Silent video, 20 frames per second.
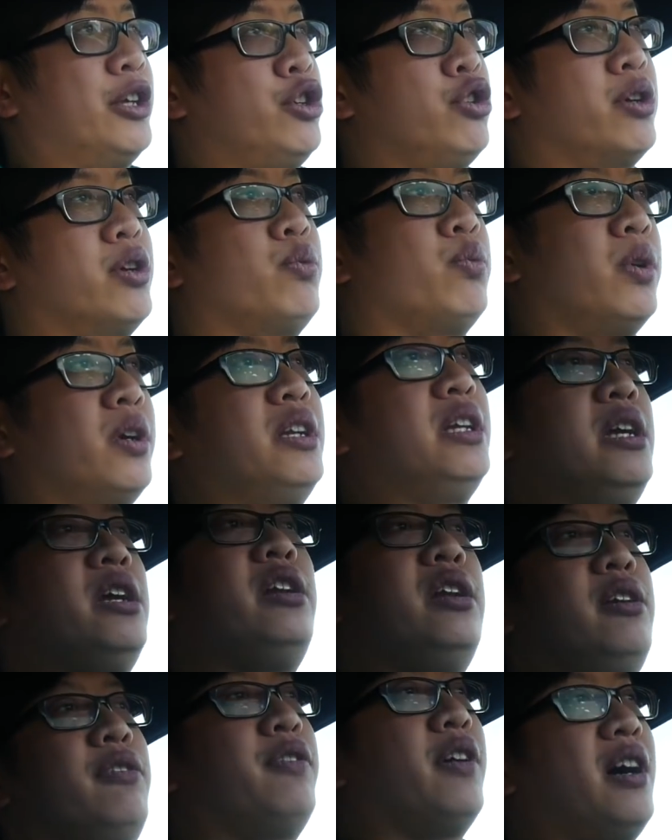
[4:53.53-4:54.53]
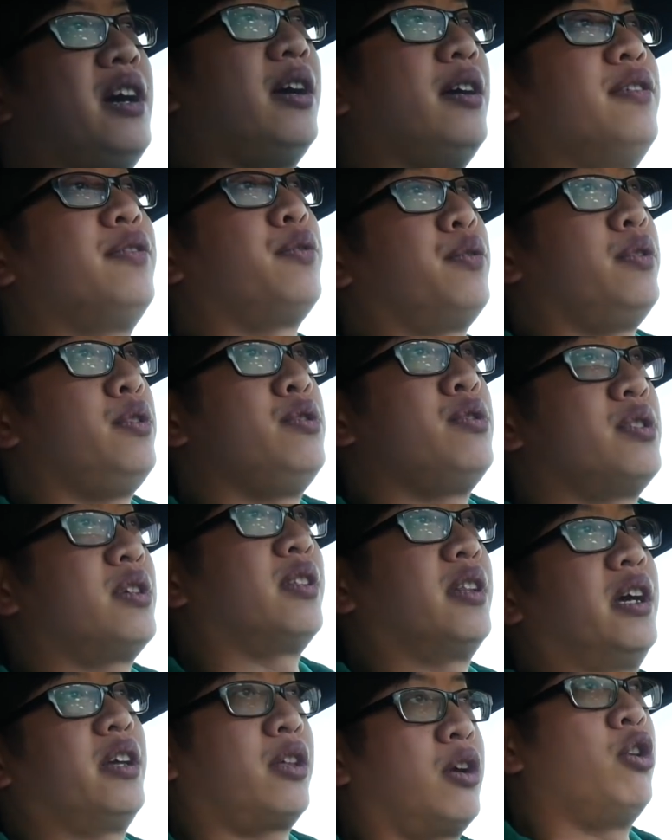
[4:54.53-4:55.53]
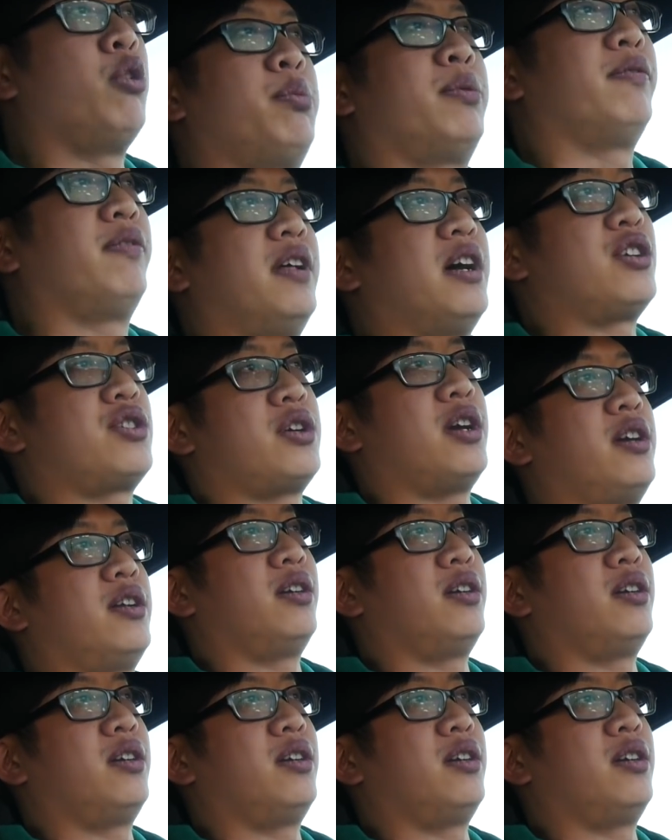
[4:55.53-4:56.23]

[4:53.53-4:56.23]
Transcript: you can run E85 using like an open flash